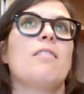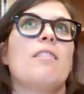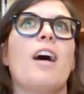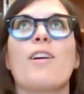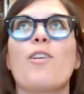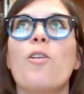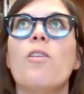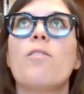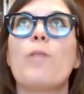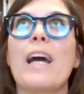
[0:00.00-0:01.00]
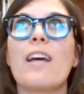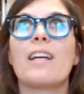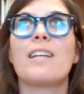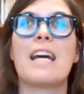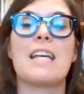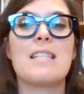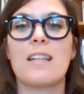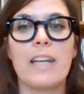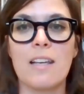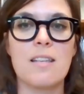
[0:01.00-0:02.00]
I don't know, recognized
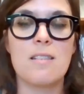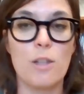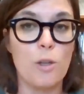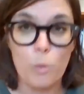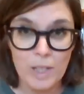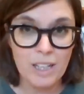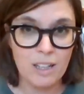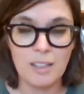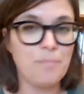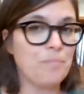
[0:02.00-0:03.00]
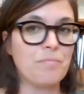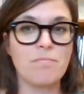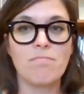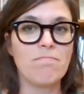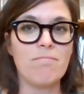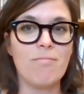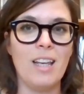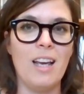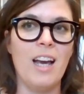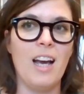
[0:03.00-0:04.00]
links to the real,
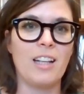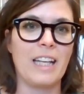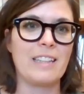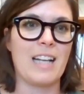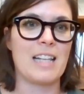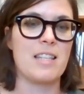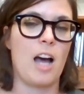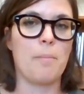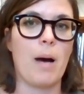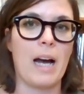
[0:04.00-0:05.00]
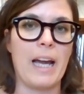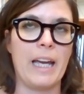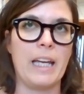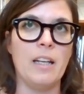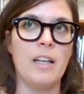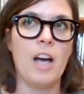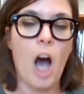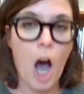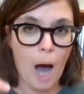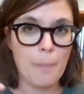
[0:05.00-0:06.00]
like that's not my
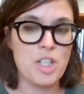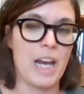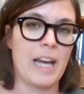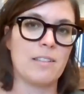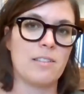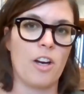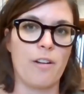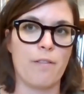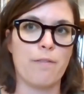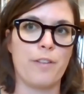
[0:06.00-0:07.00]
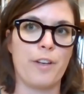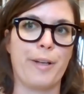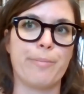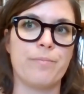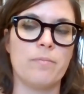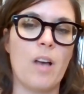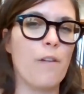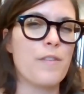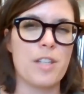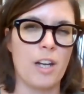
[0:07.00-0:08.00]
object of
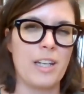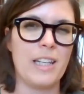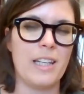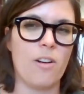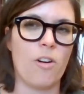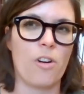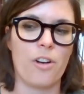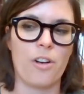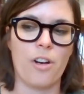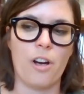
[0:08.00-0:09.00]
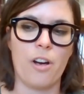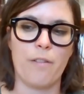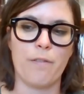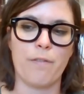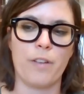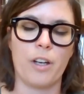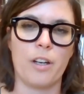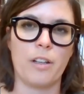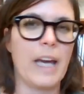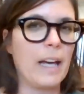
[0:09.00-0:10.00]
study, or of
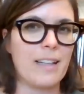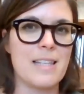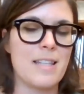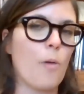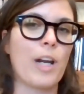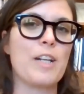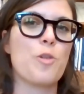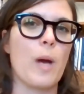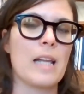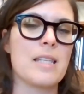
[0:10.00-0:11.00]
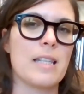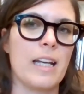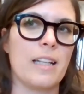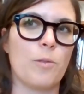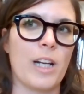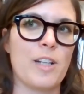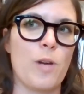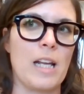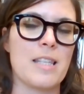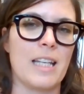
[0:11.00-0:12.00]
that's not what I translate. What I
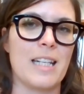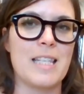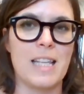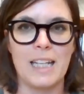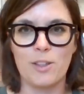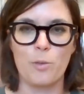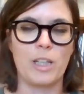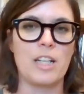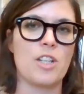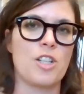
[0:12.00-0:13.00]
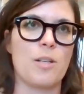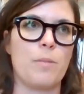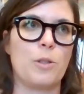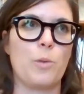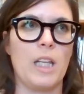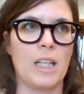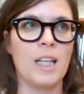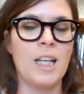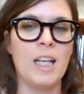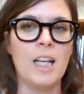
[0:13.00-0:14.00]
translate is like the relationship between
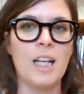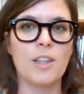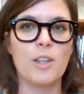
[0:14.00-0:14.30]
the